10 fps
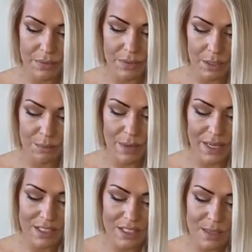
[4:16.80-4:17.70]
that
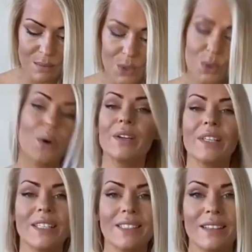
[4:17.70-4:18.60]
might seem to
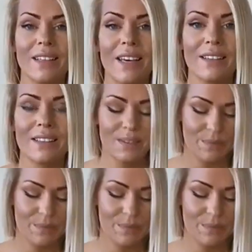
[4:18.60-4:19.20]
correlate in the end.